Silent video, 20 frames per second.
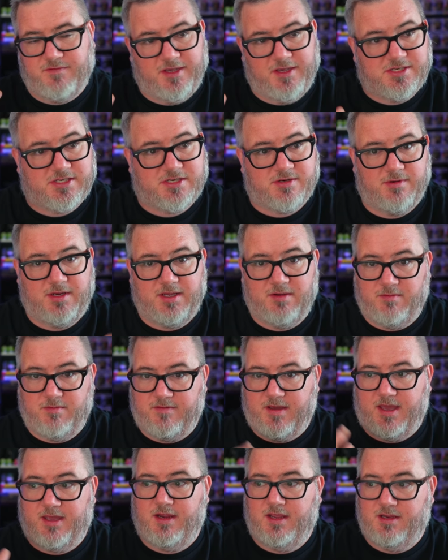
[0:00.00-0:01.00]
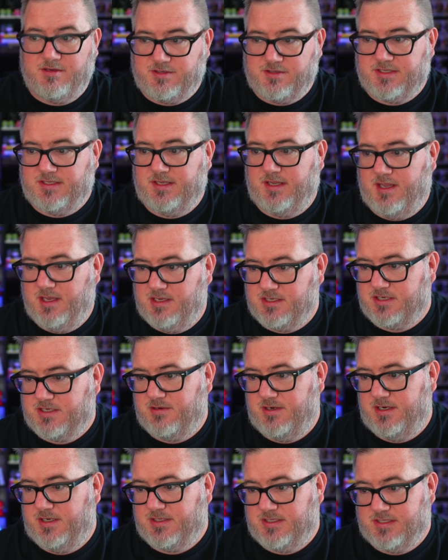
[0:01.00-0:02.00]
history, and we've had interesting
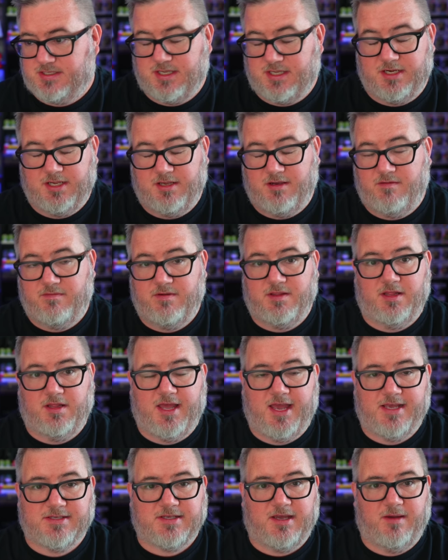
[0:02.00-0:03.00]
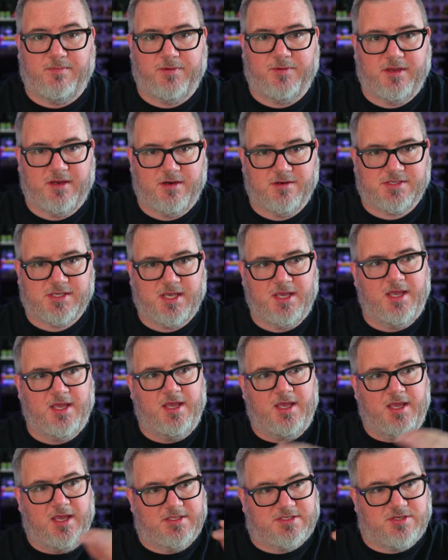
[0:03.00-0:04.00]
history to study over the last couple years.
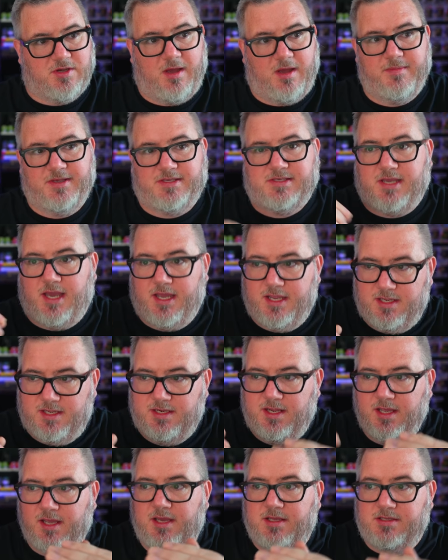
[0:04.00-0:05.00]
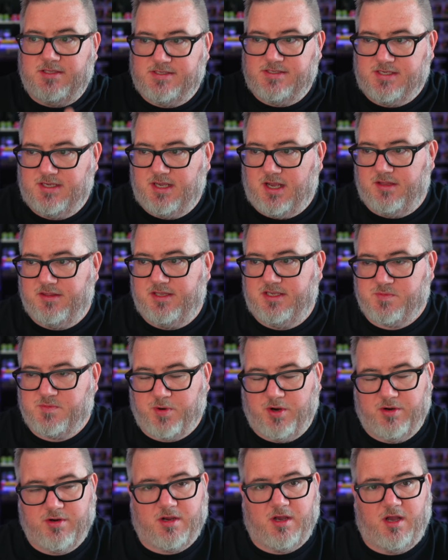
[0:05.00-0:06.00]
And so I'm excited to see all these
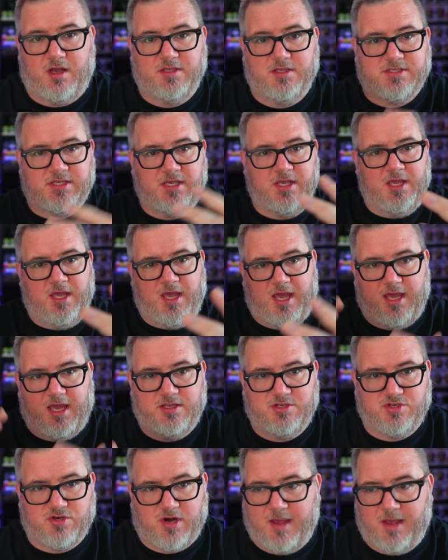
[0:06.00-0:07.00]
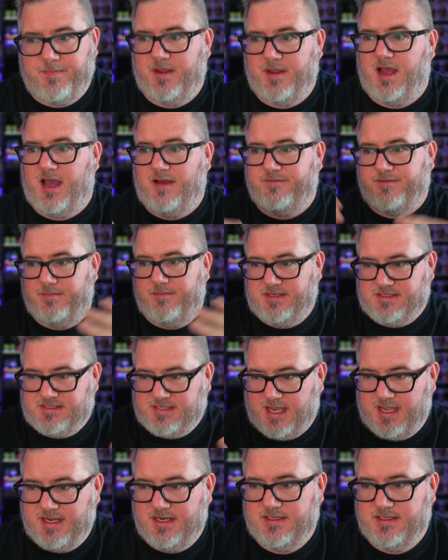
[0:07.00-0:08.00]
protocols dropping off. I'm
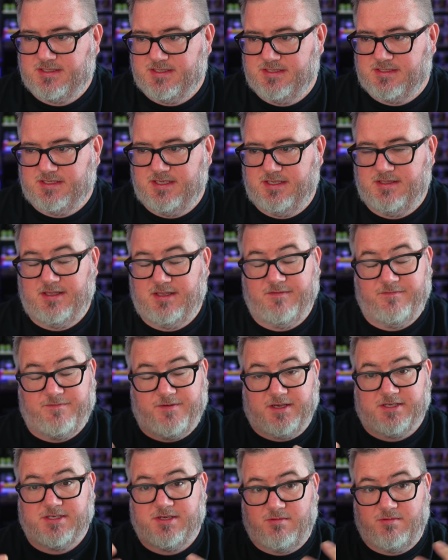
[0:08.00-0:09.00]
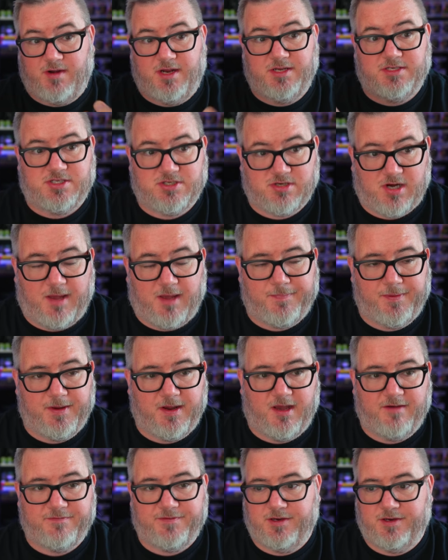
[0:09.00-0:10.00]
excited to see the infection rates dropping
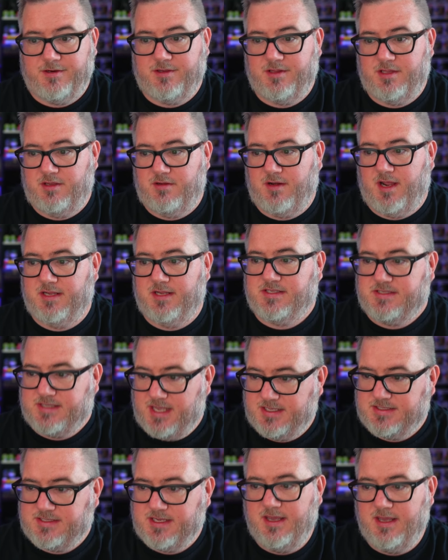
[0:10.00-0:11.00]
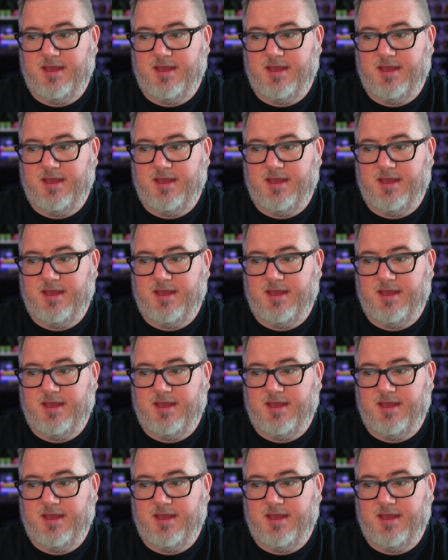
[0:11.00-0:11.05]
off here in the United States.